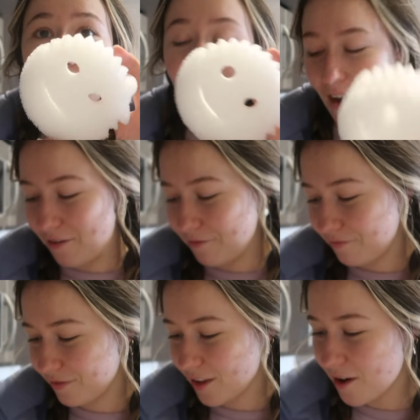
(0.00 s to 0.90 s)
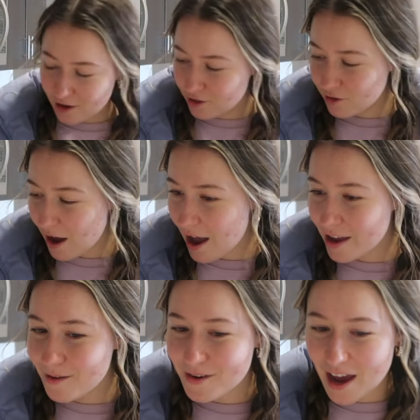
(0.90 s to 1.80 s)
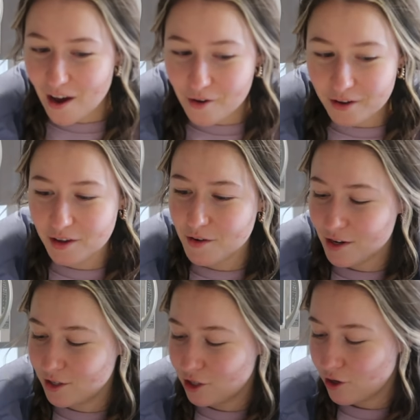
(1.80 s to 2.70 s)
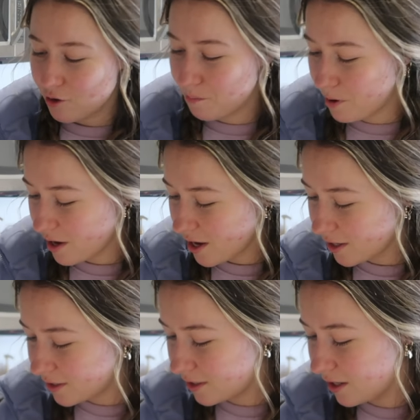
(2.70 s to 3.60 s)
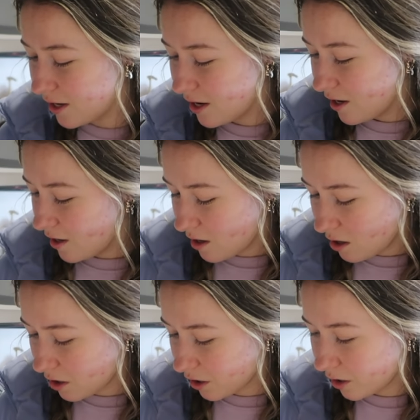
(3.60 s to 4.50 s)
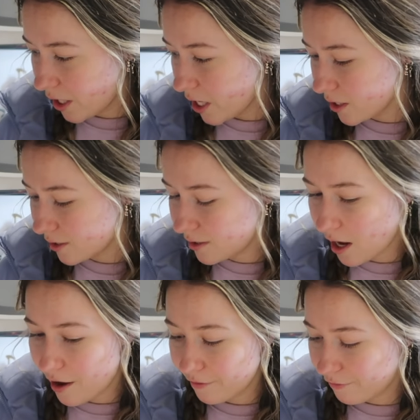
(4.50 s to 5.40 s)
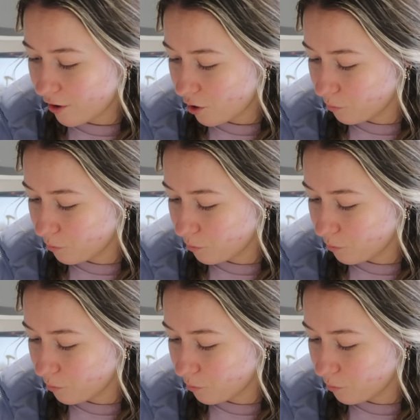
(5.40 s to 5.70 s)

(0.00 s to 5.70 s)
Wow. So I am now going to put our cleaning stuff